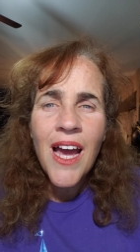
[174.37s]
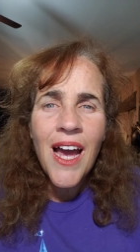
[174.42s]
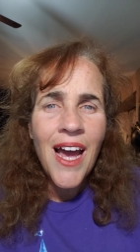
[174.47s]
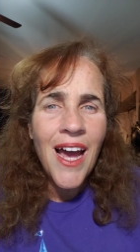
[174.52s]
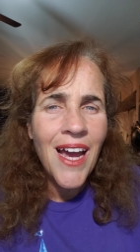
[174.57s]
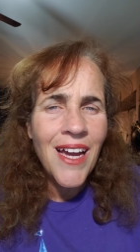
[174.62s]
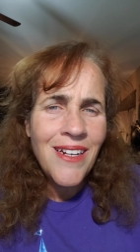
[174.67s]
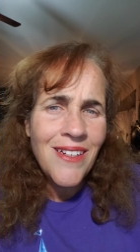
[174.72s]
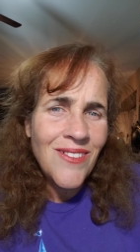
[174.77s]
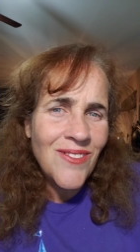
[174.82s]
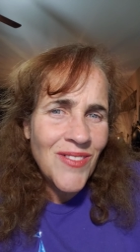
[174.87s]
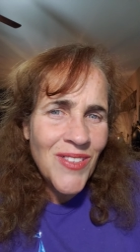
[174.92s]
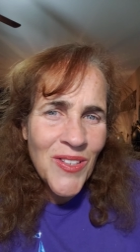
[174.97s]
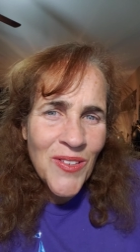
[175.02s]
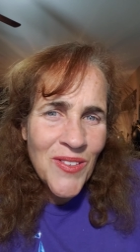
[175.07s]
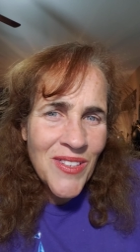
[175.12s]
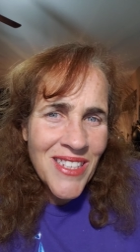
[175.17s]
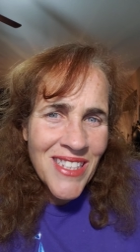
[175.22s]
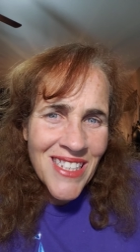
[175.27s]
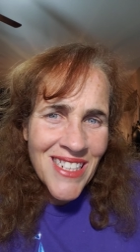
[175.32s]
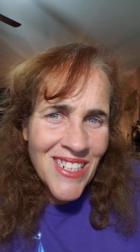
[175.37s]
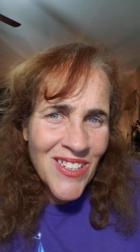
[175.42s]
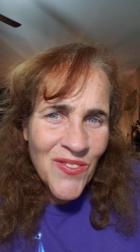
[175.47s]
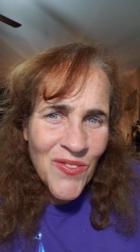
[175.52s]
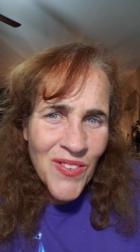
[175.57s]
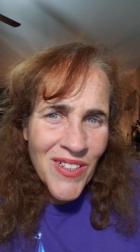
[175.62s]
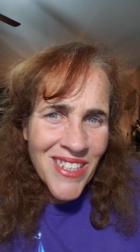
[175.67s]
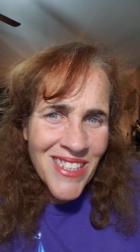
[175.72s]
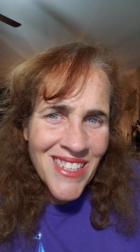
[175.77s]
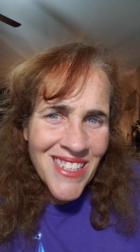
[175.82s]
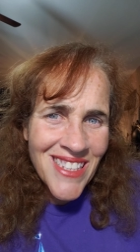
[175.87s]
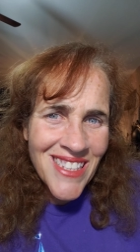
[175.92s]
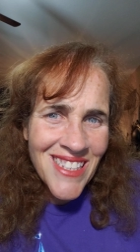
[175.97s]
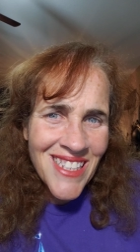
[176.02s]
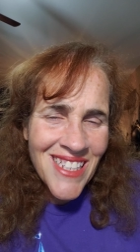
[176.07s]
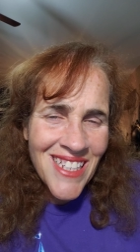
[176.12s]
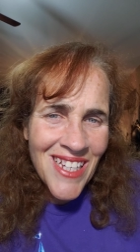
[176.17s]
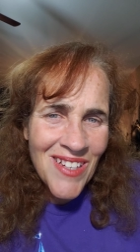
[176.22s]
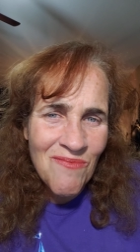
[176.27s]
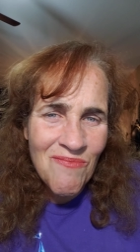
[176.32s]
I don't notice the difference,
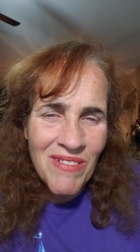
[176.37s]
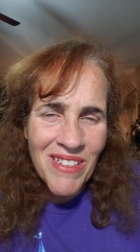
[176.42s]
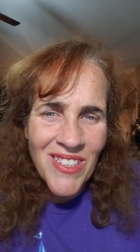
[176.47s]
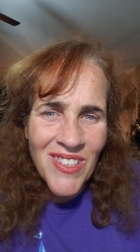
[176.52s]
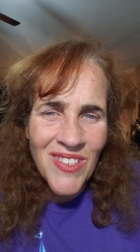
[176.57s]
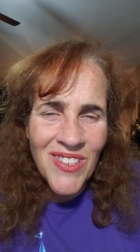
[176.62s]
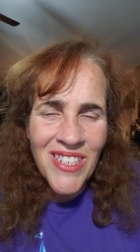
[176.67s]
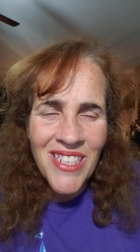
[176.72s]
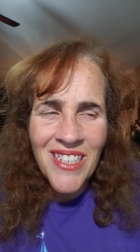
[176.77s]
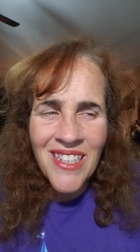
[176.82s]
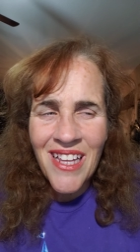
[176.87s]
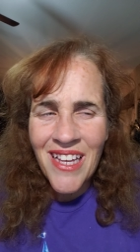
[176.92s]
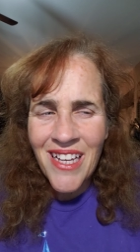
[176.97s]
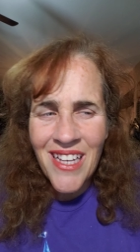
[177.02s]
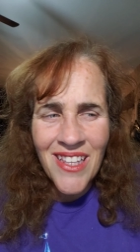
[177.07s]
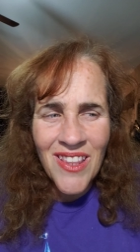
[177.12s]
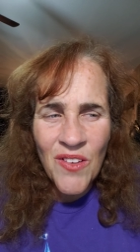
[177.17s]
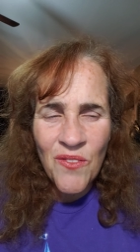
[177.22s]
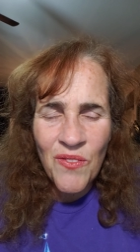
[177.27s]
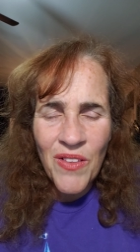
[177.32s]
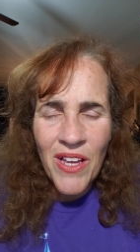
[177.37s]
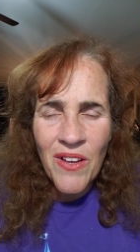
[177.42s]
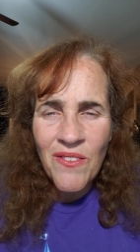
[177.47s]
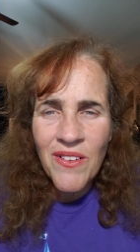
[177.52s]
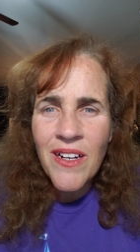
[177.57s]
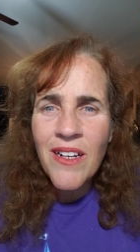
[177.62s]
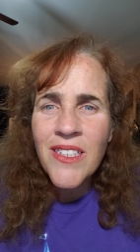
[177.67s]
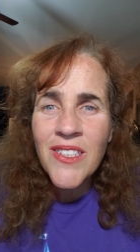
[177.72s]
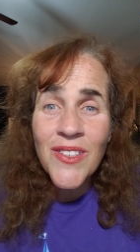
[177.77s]
uh, you like in the flavor.